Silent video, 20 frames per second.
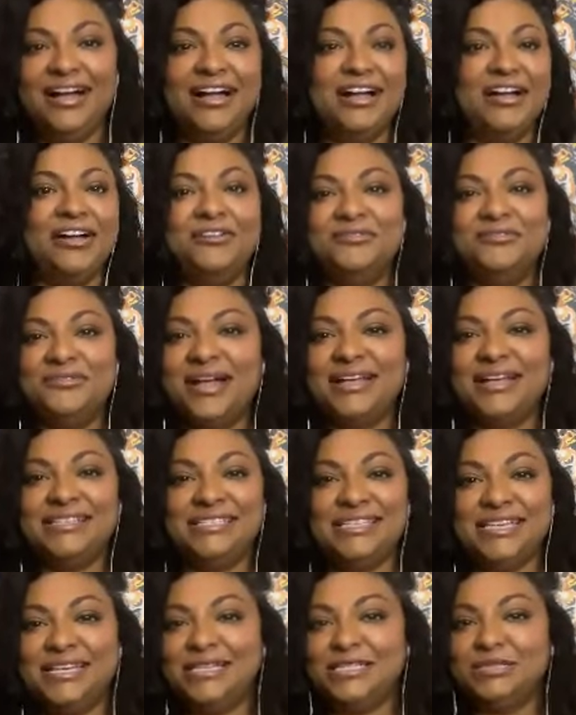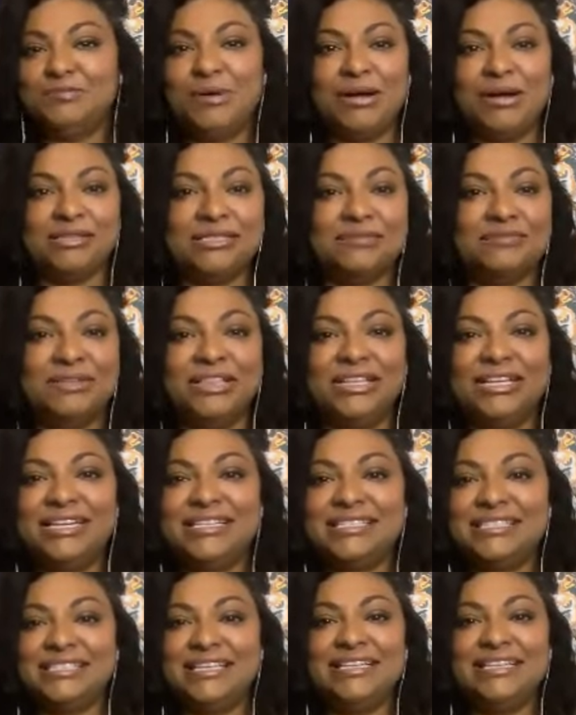of ideas,
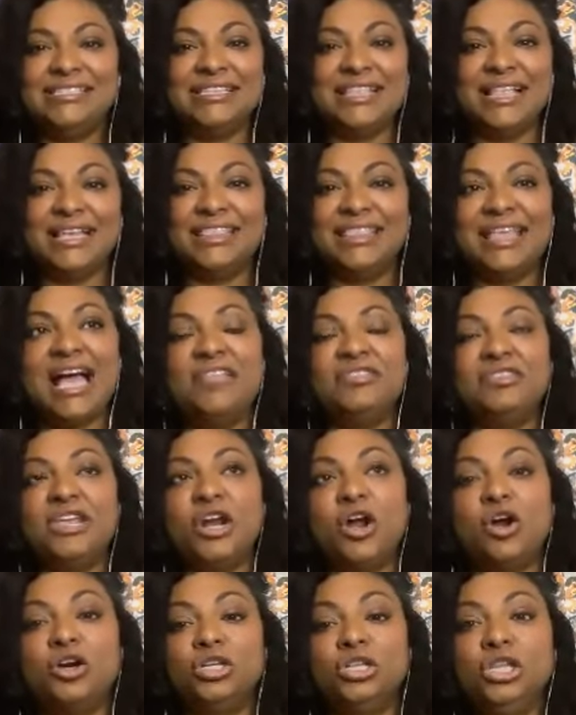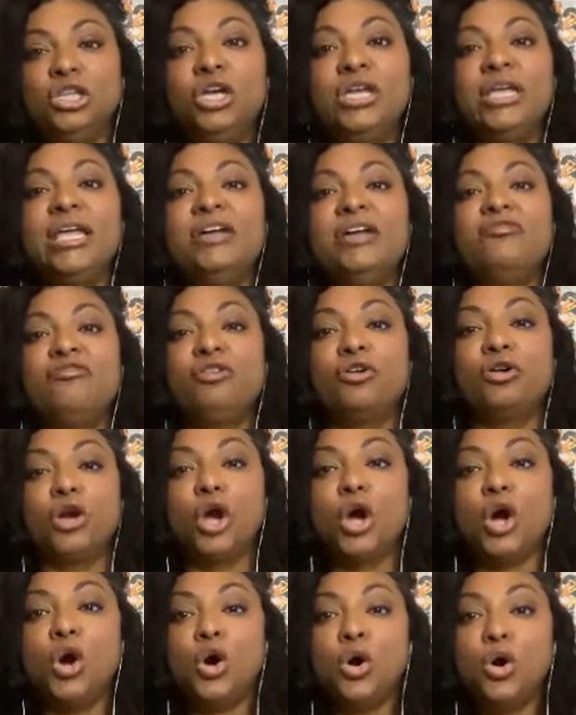possibilities, things like that that are looking for
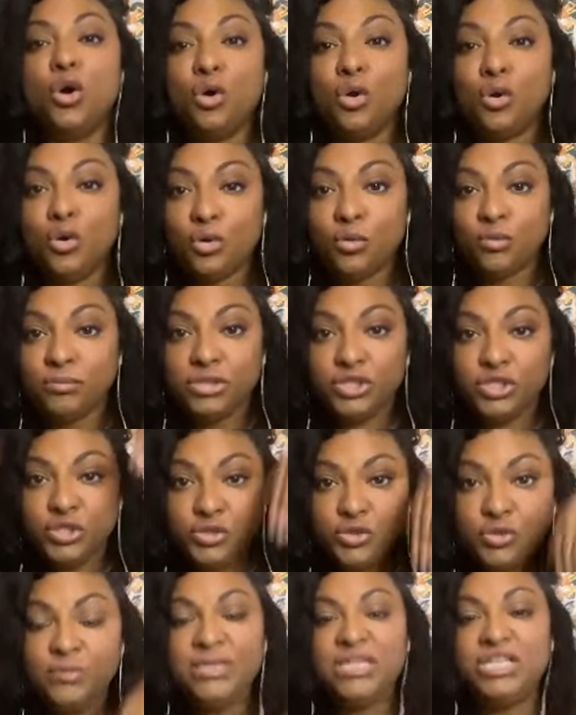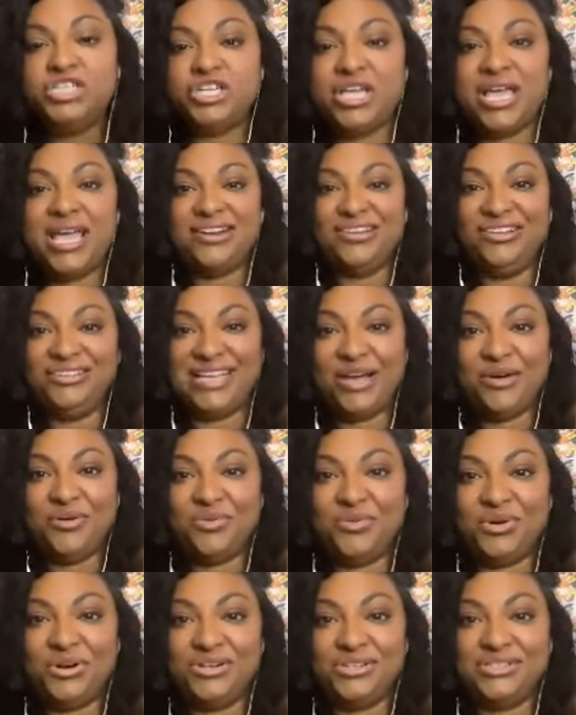a home to be channeled
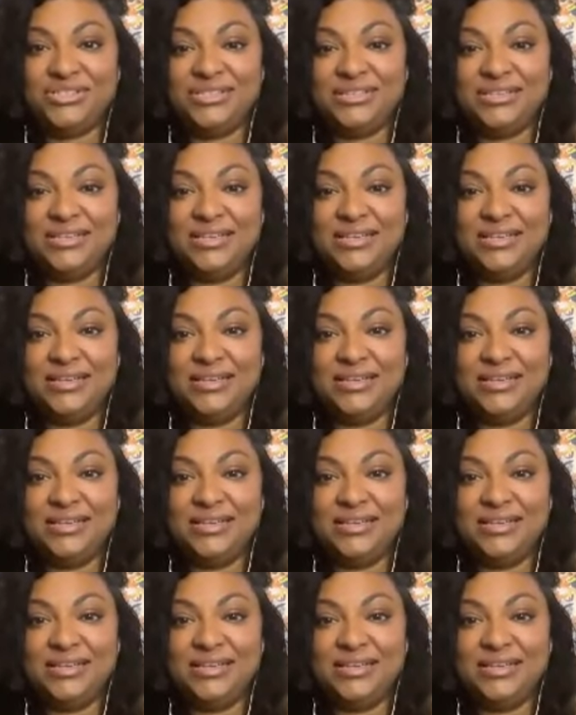outwards.